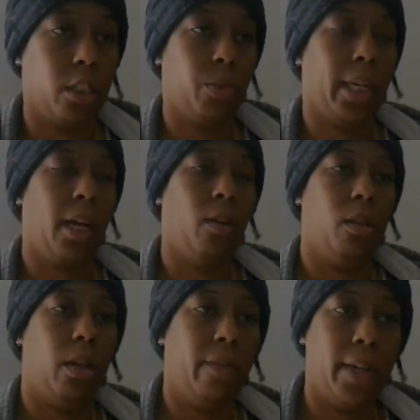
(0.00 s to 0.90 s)
When I got
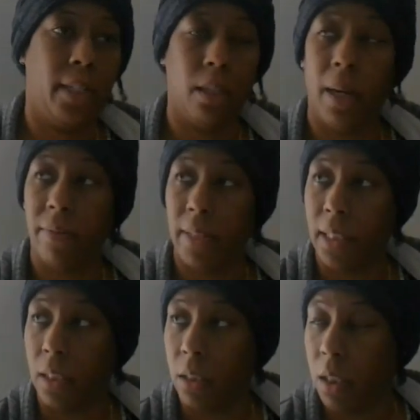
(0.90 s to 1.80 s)
older, I found out about
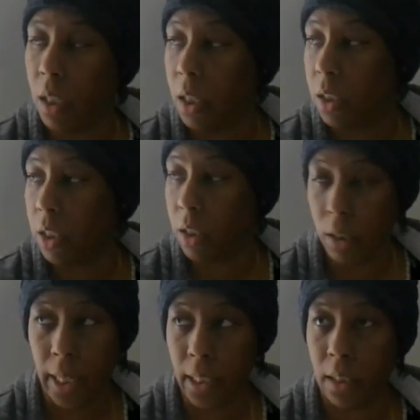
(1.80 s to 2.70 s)
flannels,
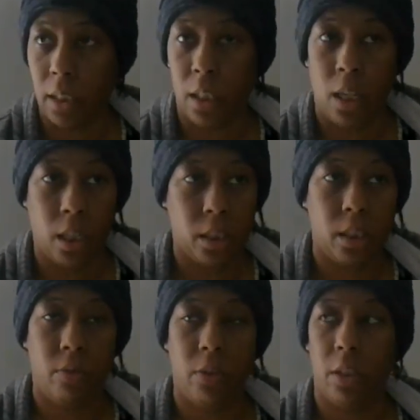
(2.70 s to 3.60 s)
turtlenecks, long
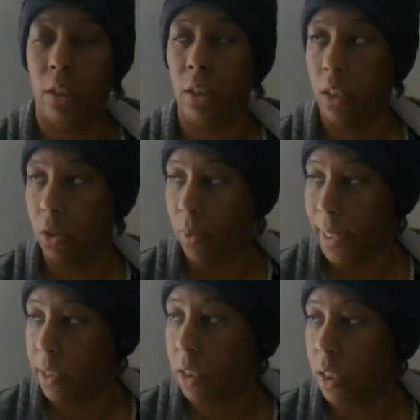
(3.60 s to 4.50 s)
sleeve shirts and
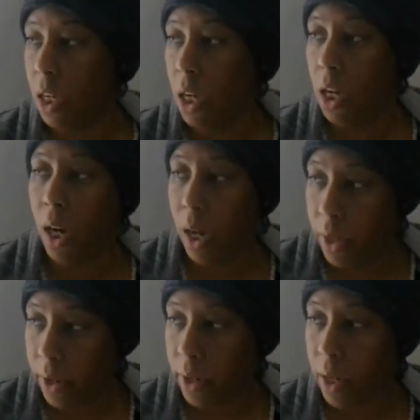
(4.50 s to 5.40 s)
sweaters
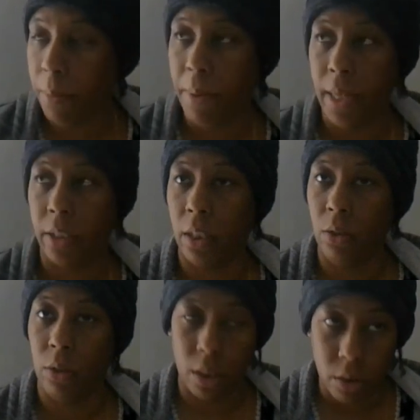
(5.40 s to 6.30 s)
under a big
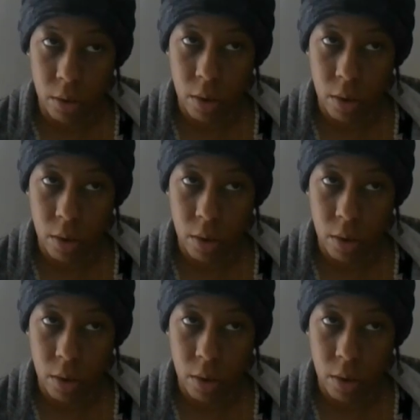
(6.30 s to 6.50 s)
snowsuit